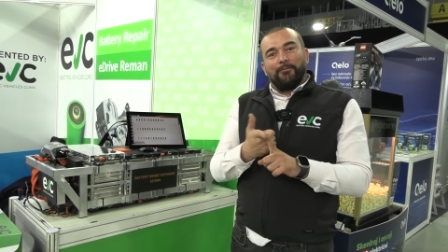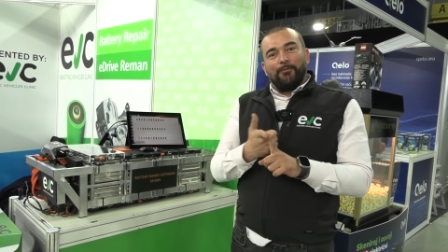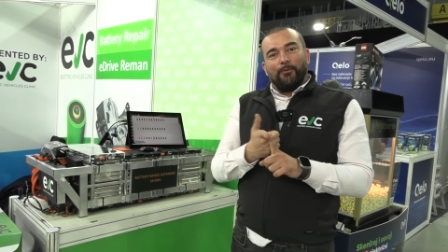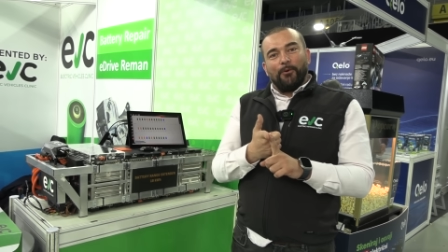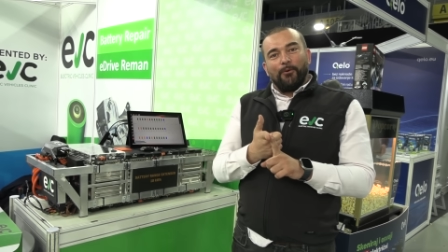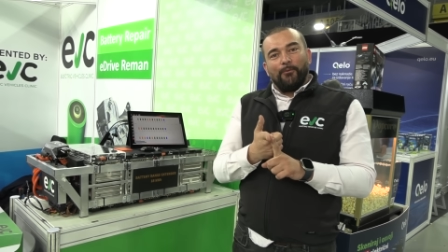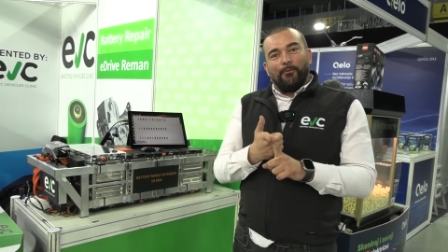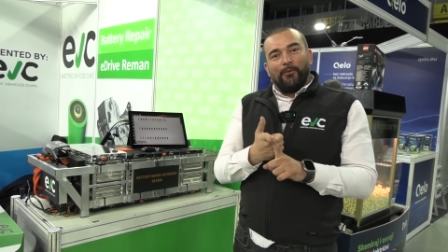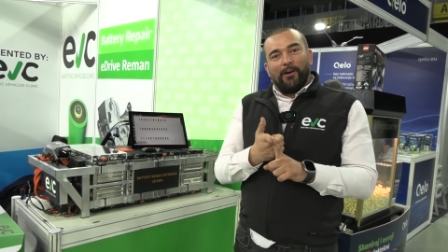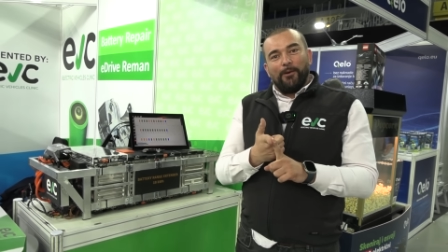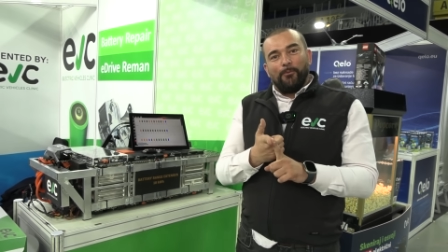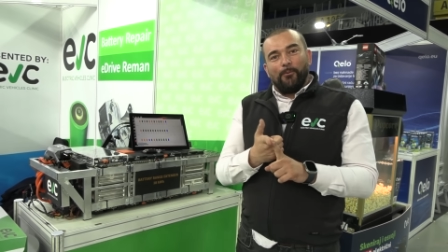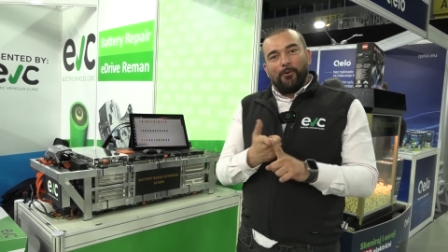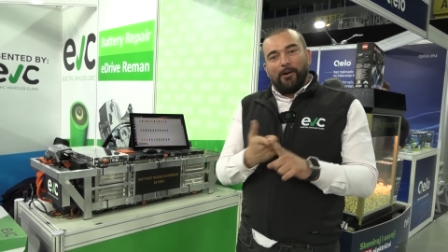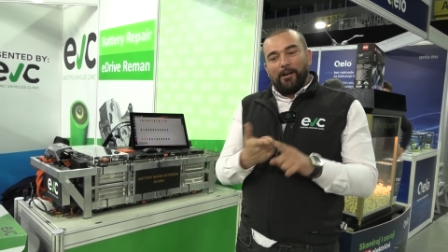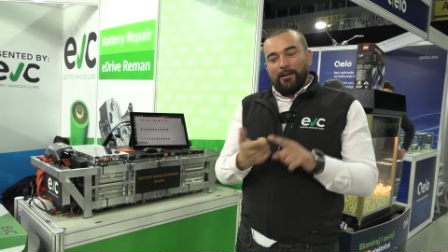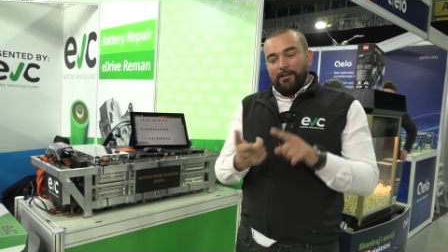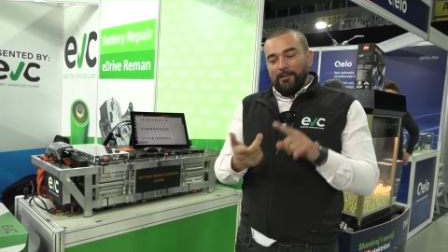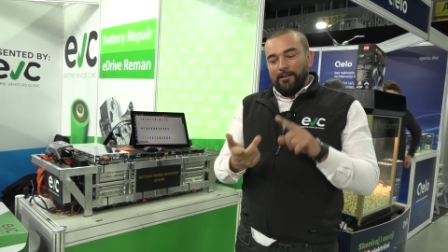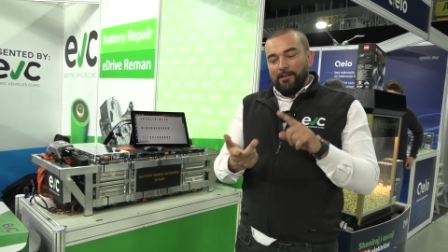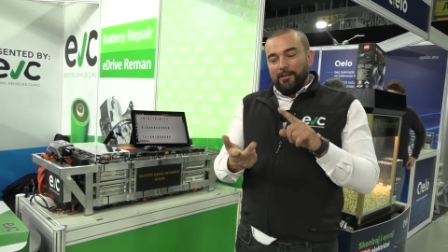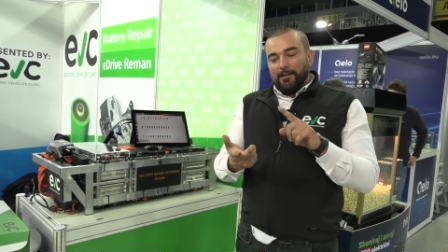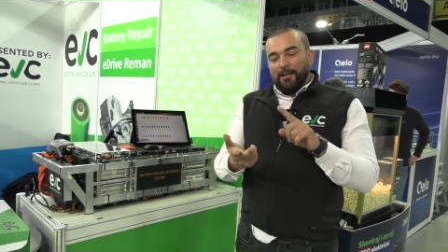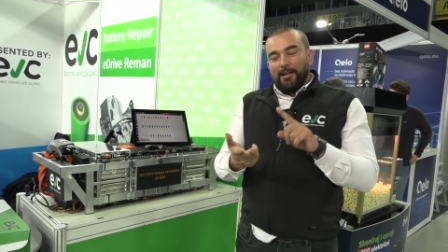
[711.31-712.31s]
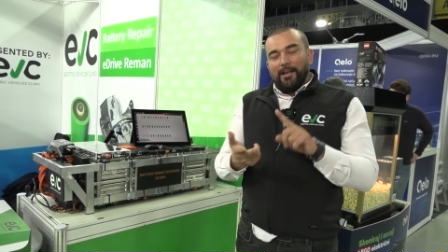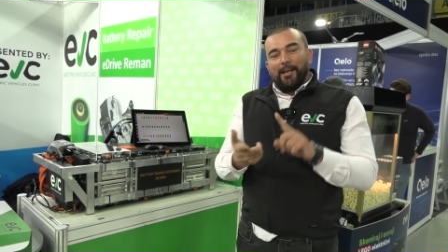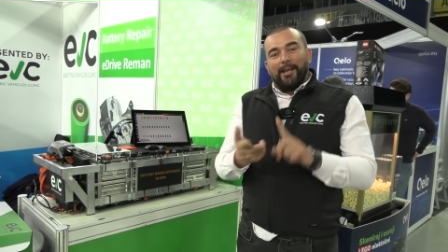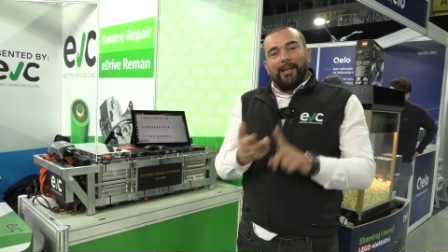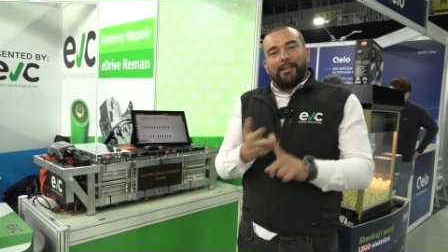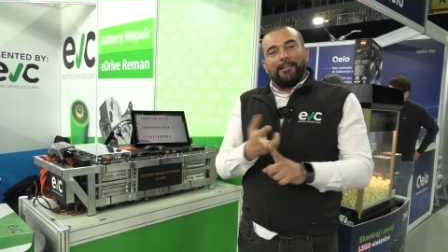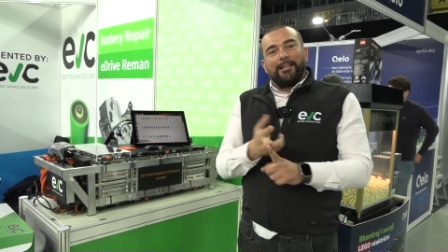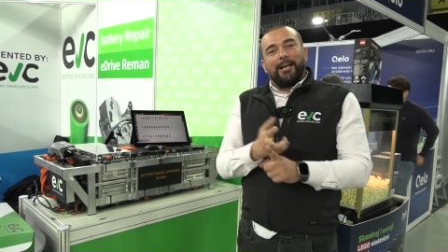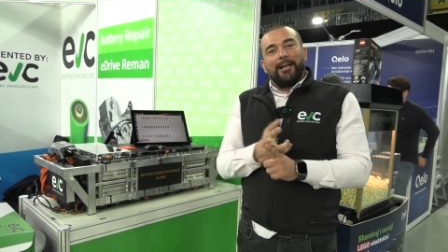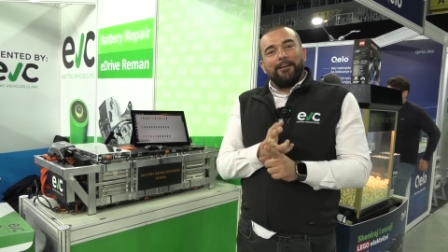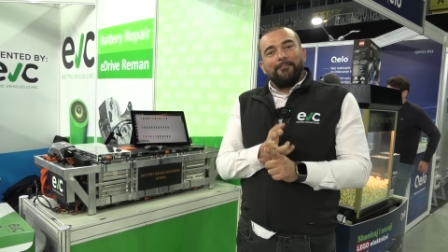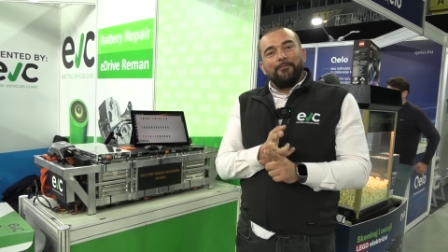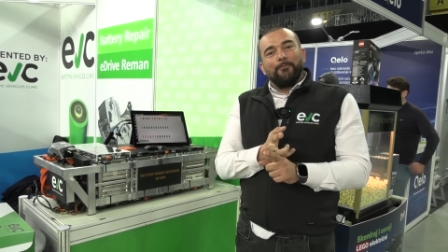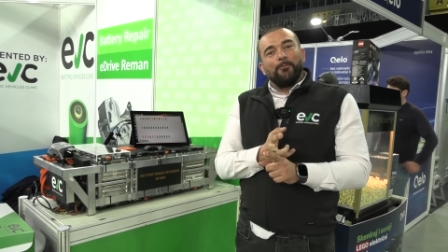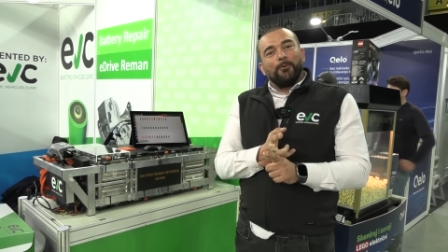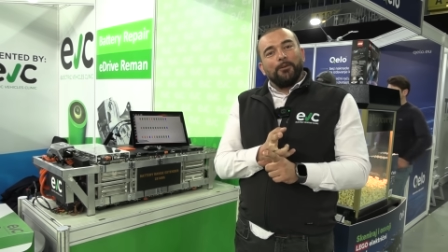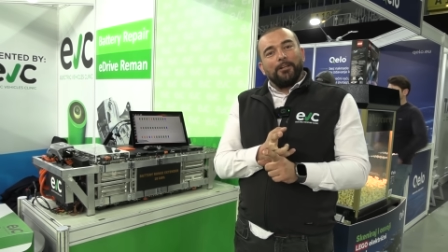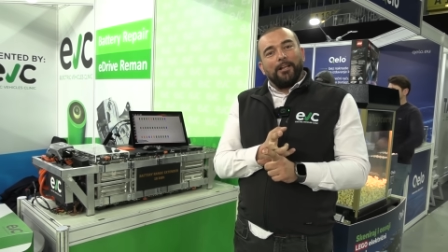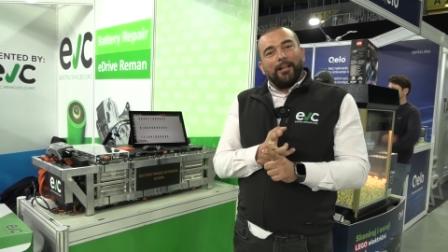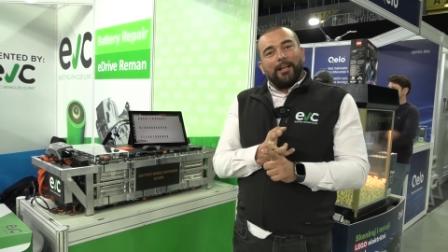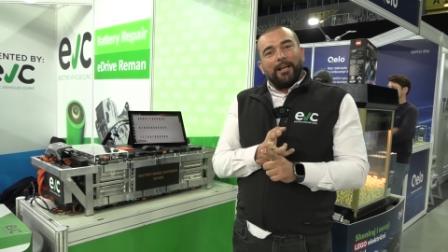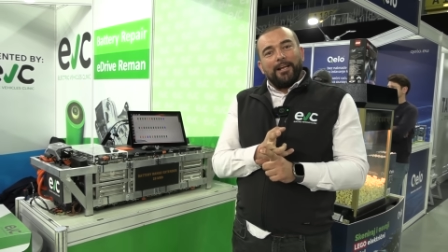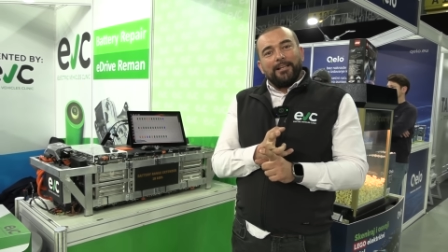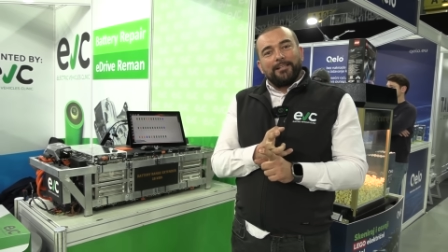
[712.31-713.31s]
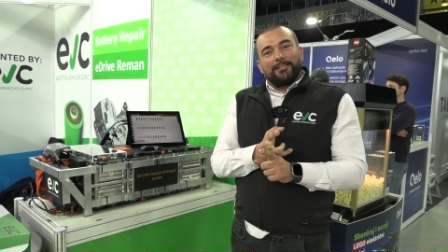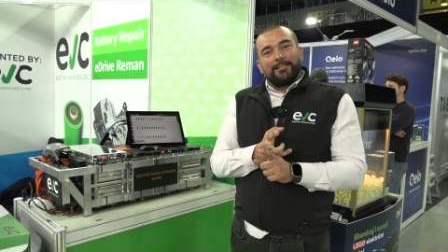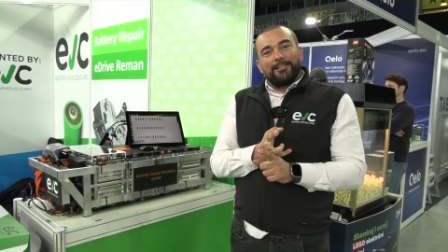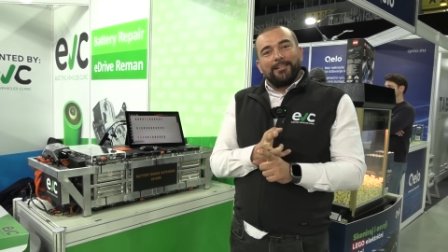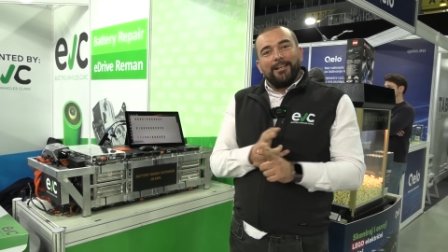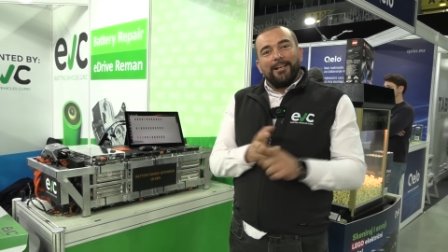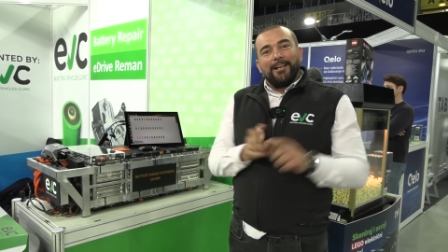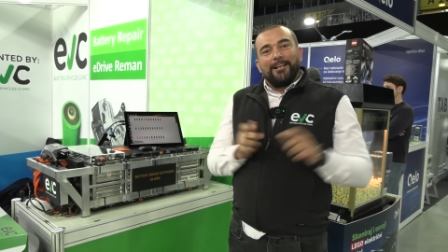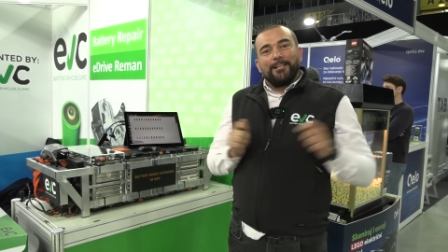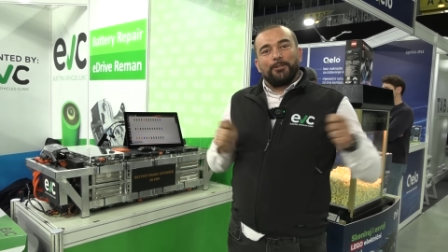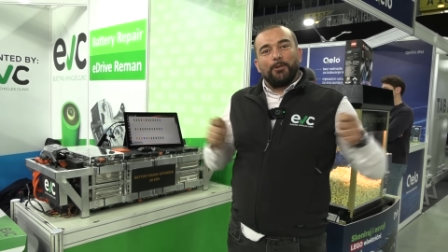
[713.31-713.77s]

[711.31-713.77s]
451, and I have a Model S.